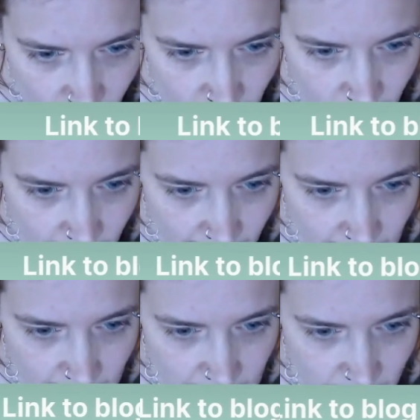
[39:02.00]
the link
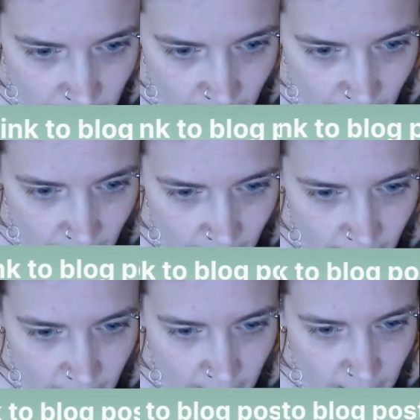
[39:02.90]
doesn't work.
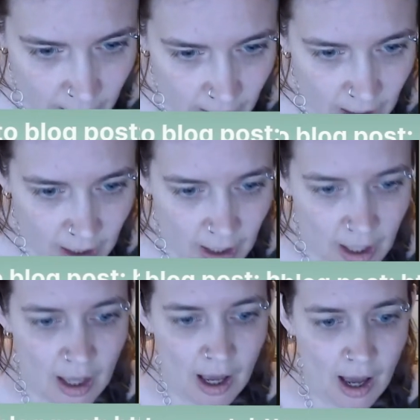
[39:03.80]

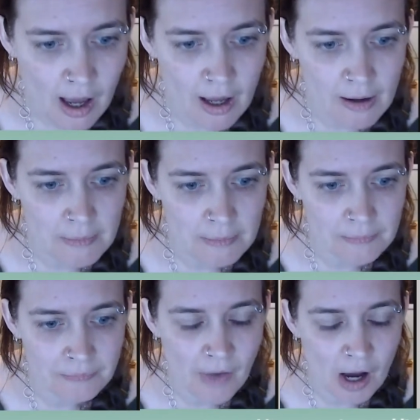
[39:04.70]

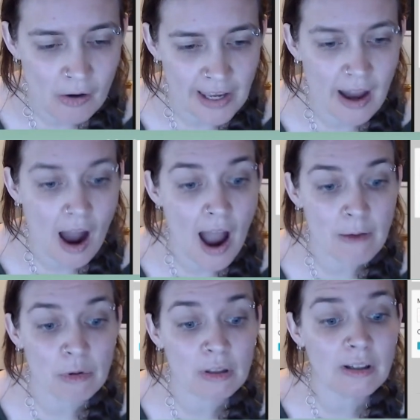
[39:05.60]
Okay, I
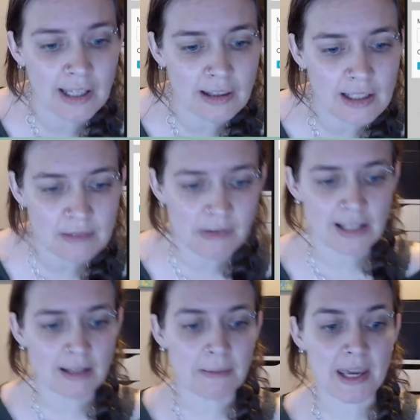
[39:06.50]
will look at this
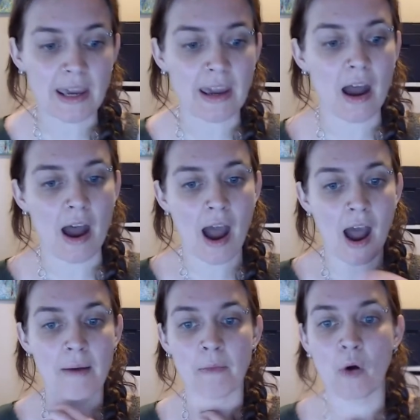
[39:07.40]
recipe
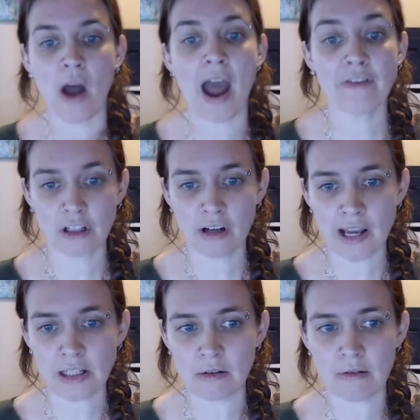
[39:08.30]
after I
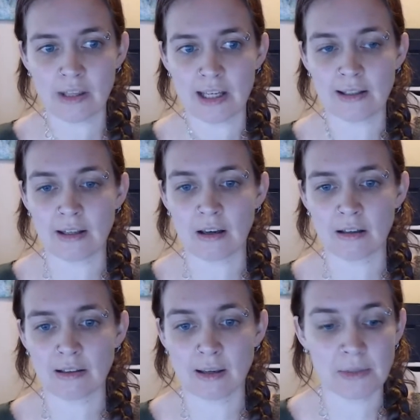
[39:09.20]
do this
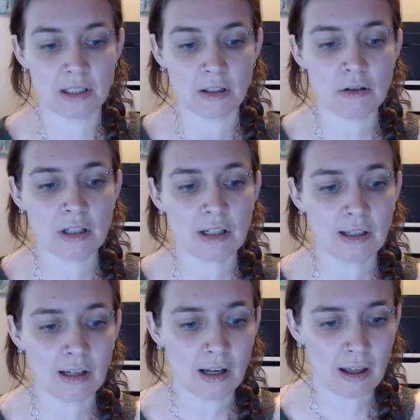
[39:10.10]

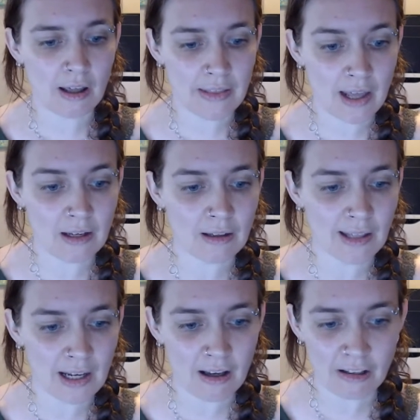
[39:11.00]
substitution. Then
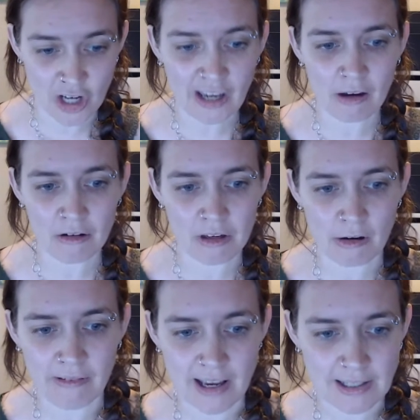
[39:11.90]
Lynn, I'll check out
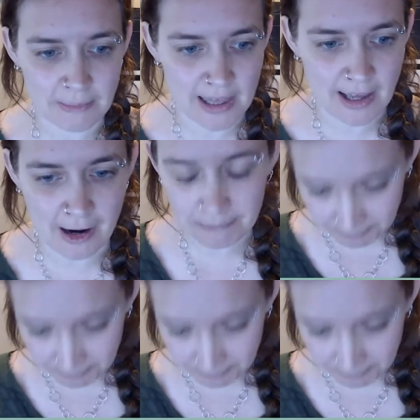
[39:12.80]
your recipe there.